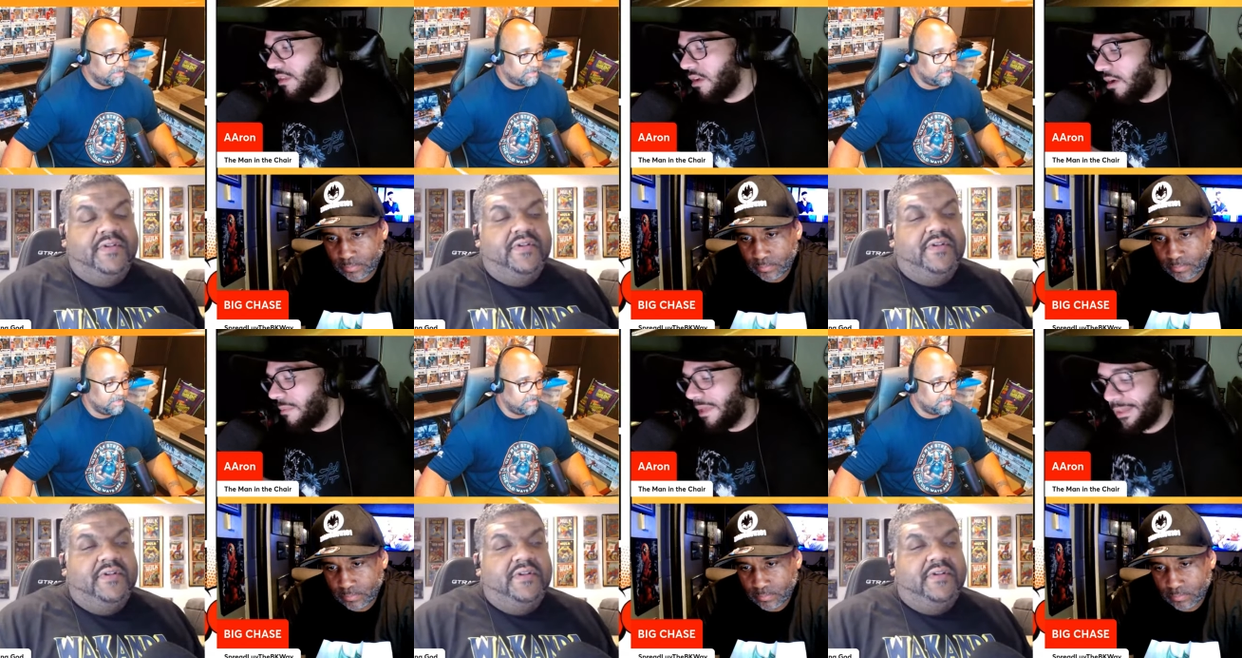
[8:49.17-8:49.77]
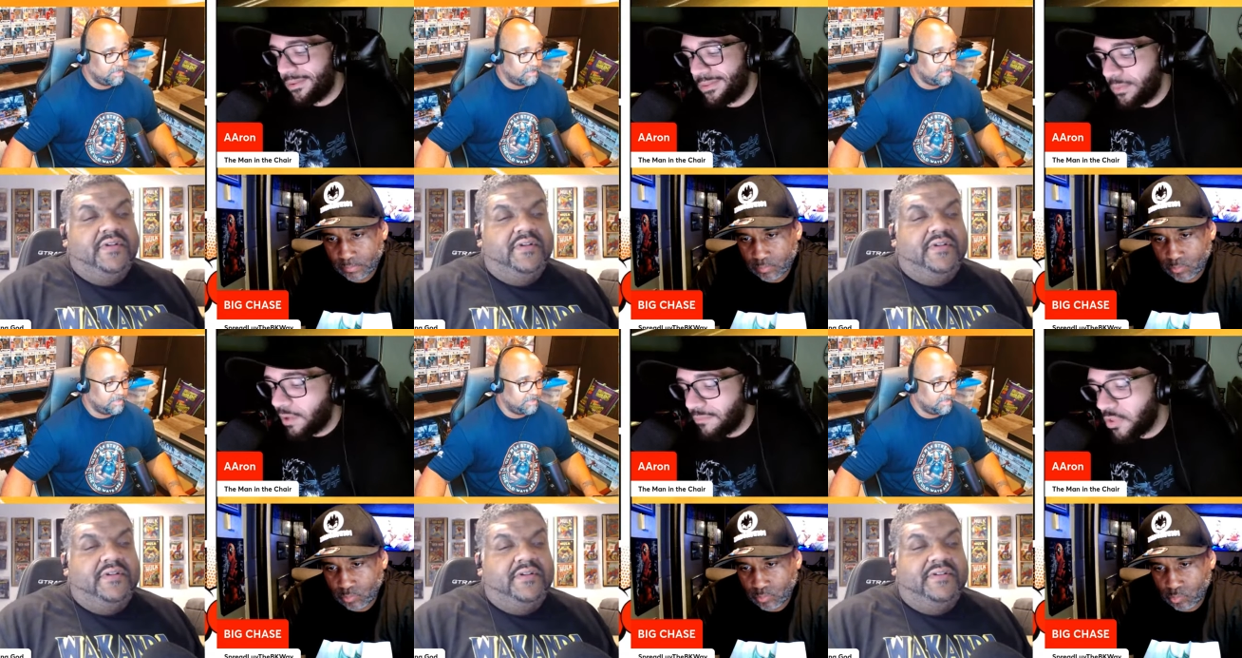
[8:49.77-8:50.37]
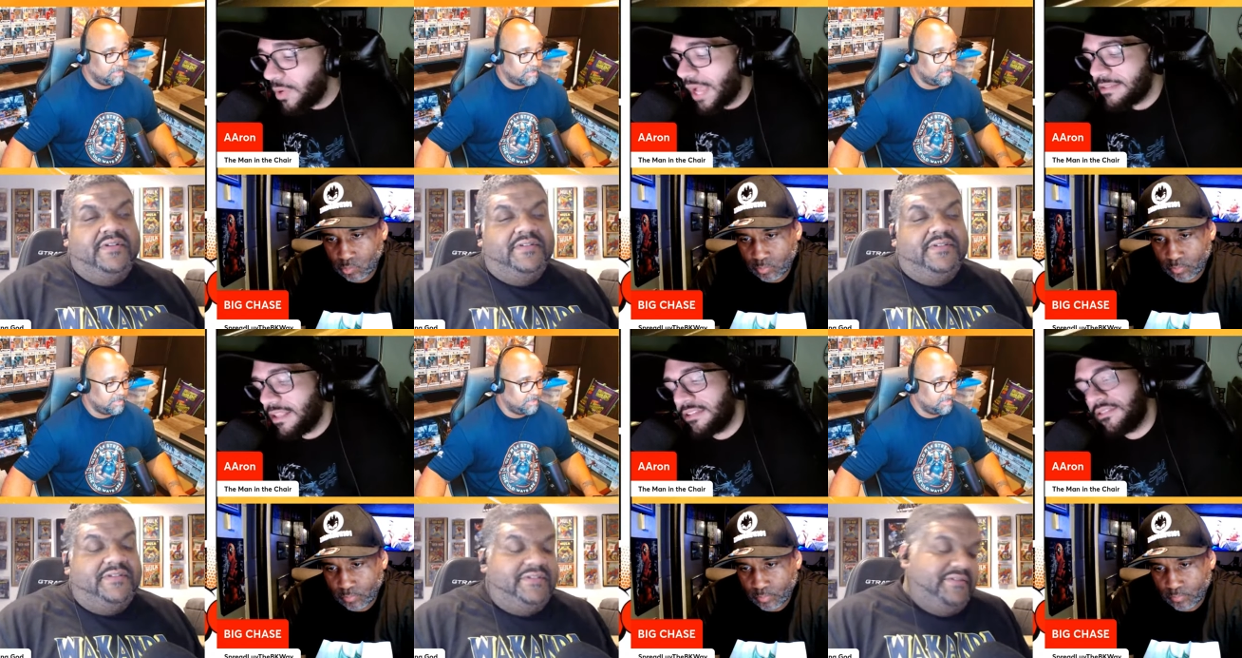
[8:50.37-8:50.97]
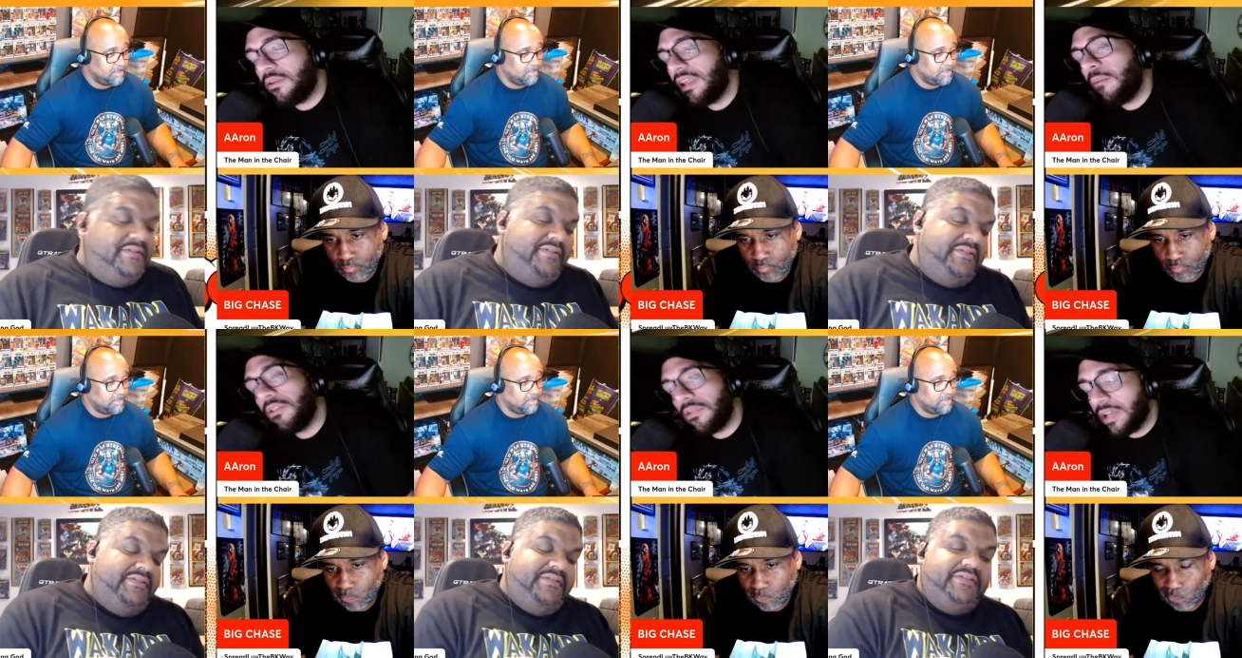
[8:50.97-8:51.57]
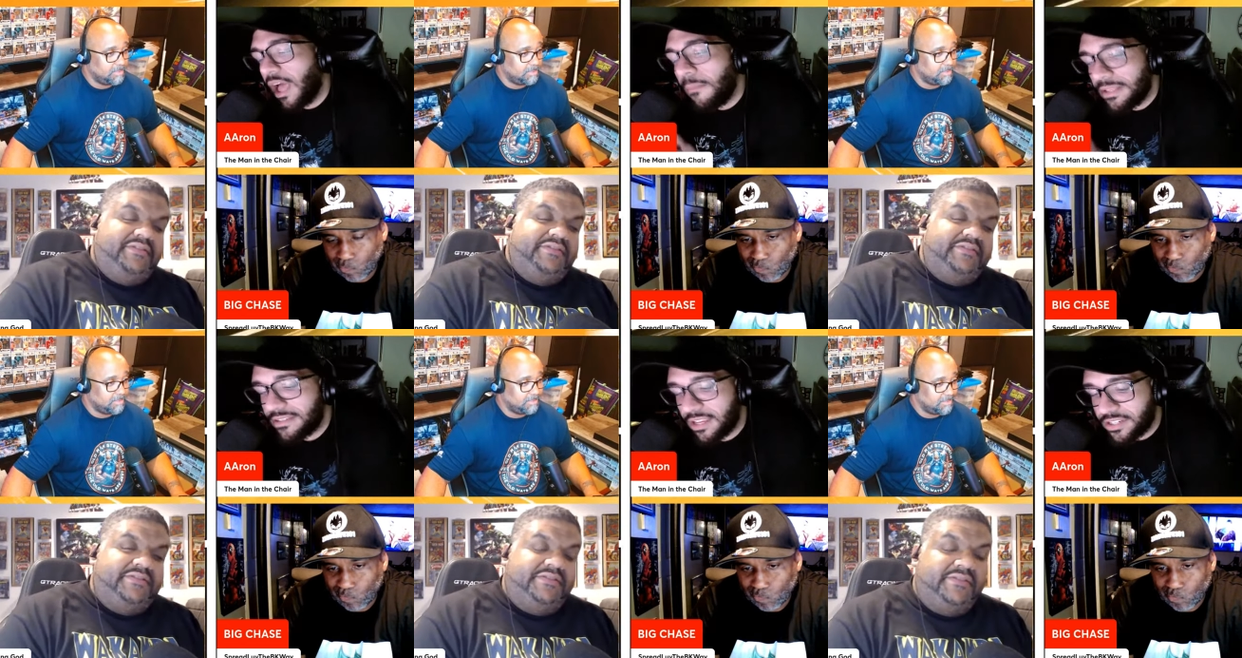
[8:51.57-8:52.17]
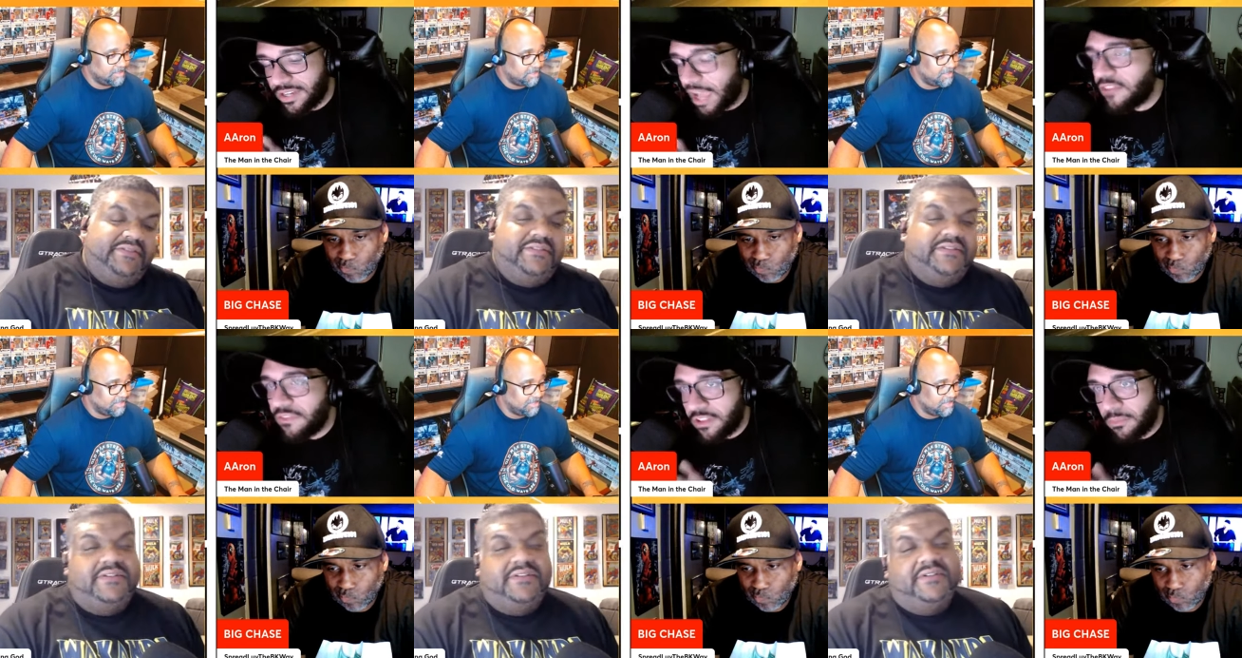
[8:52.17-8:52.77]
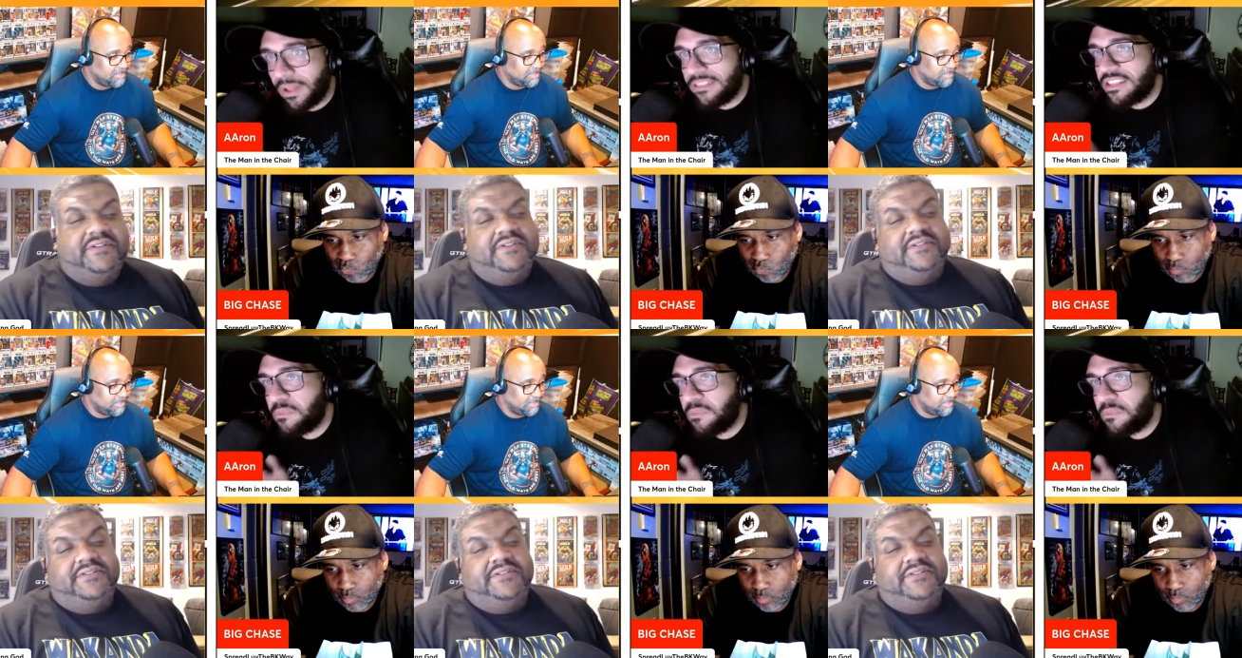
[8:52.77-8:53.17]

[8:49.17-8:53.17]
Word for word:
Speaker 1: Oh man. Well, you guys let us know down below in the comment section how you feeling about this